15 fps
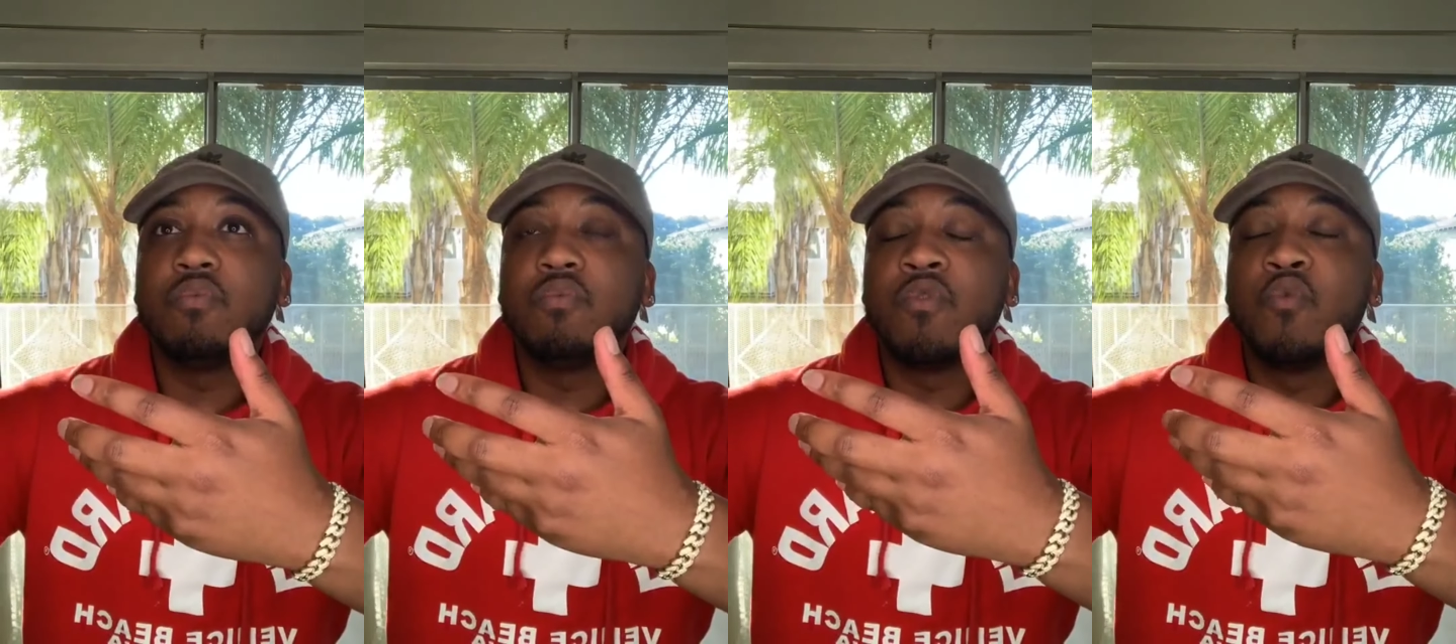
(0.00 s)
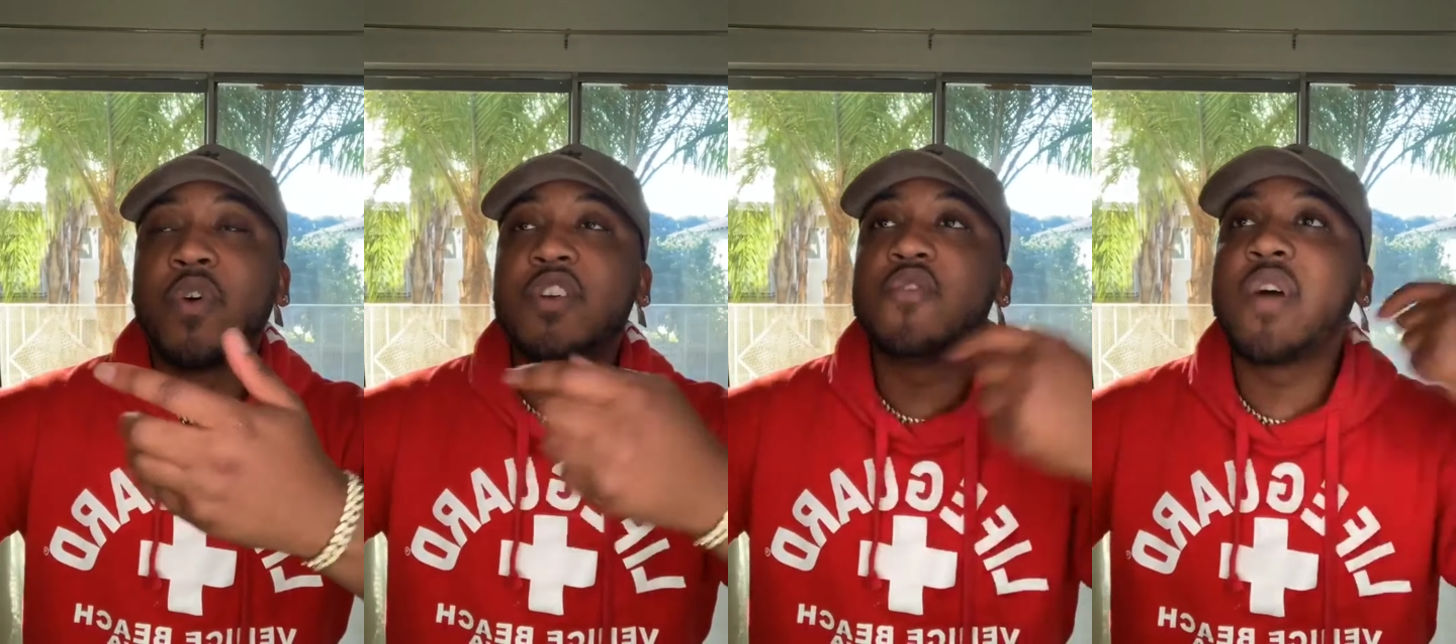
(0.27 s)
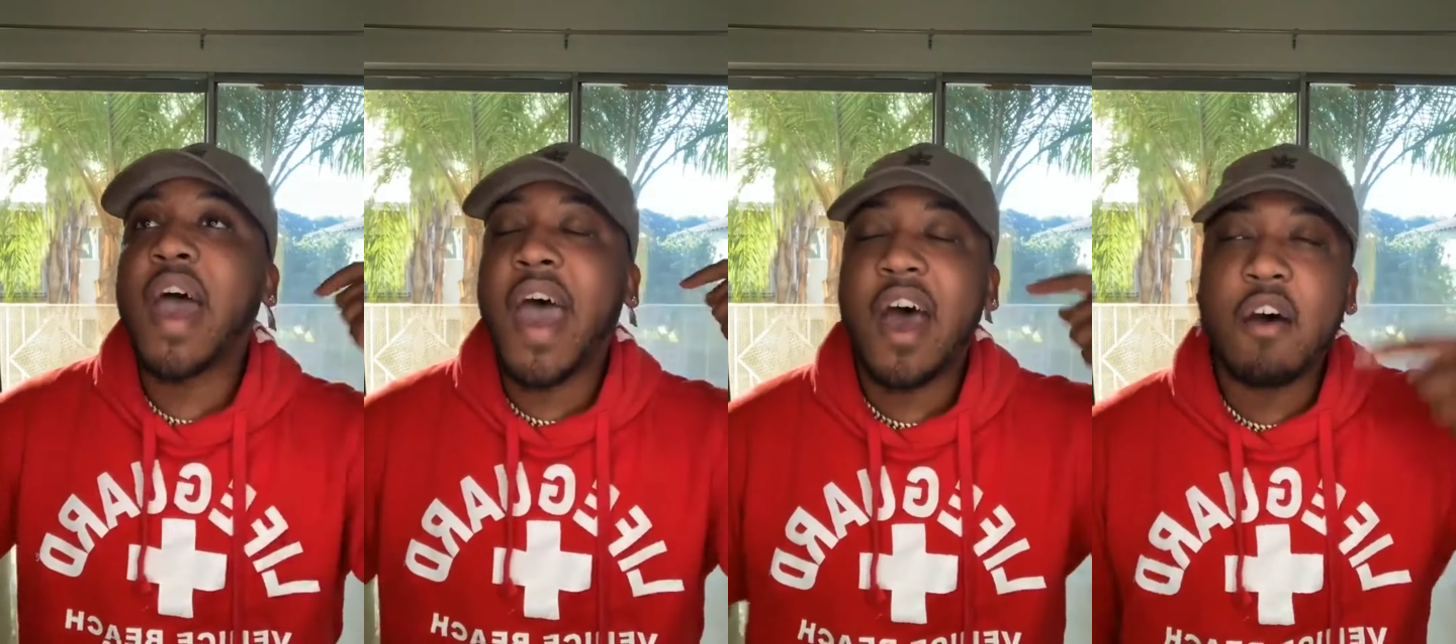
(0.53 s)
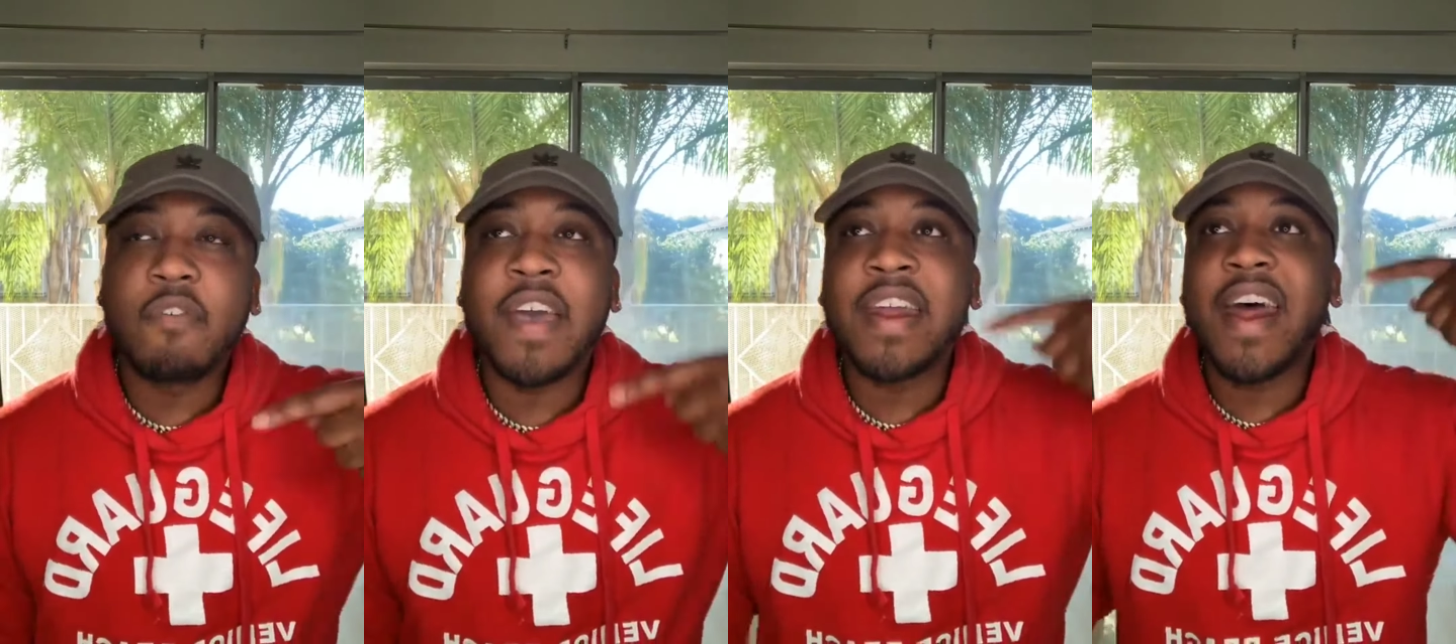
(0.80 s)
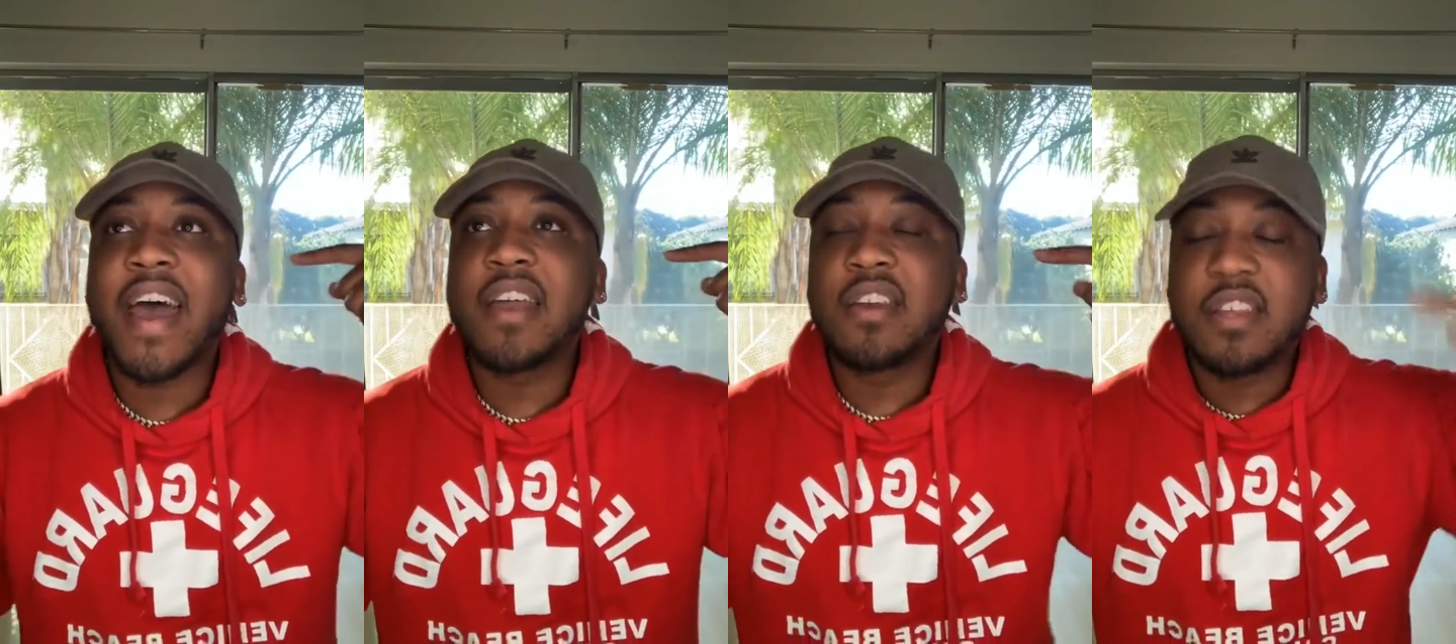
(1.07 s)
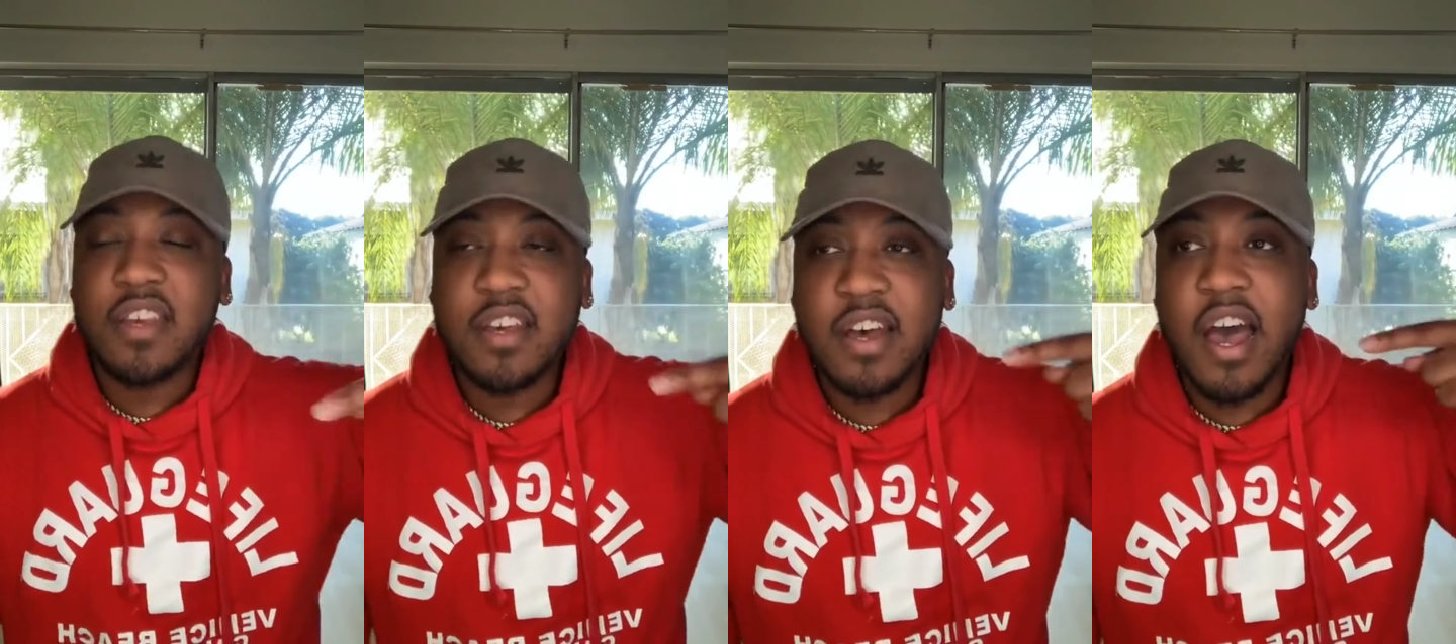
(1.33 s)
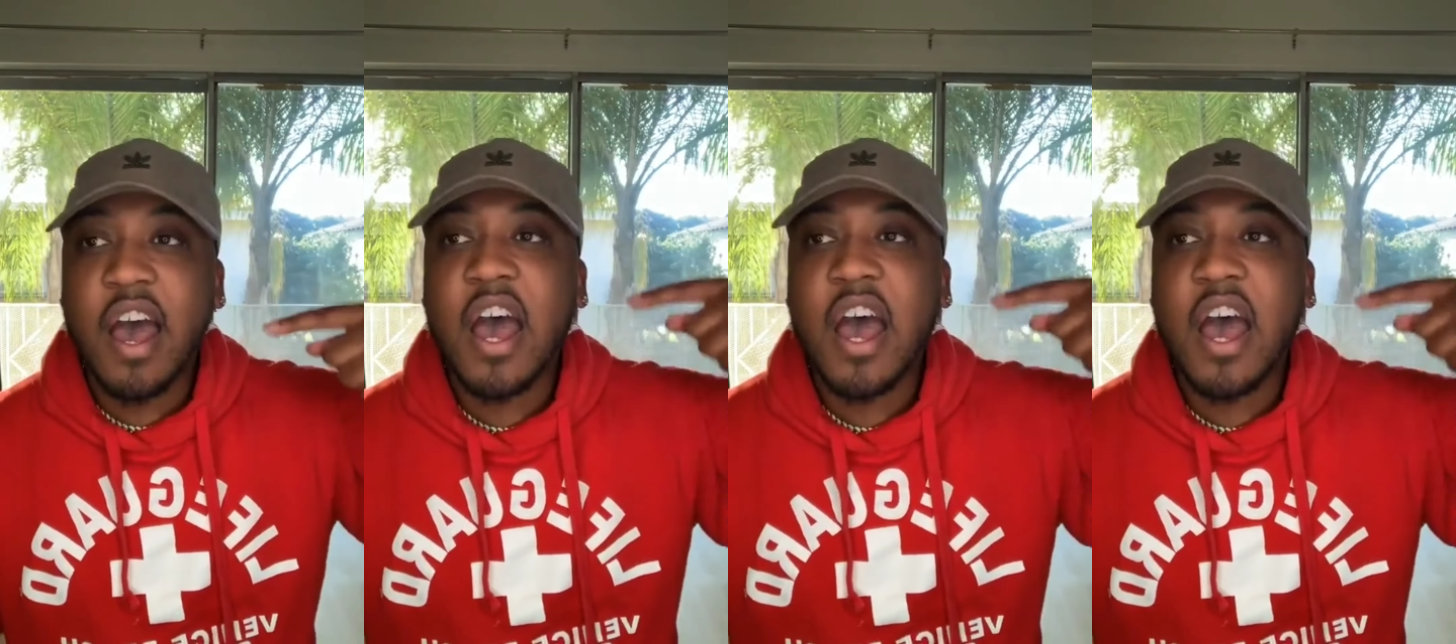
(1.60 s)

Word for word: when you have an idea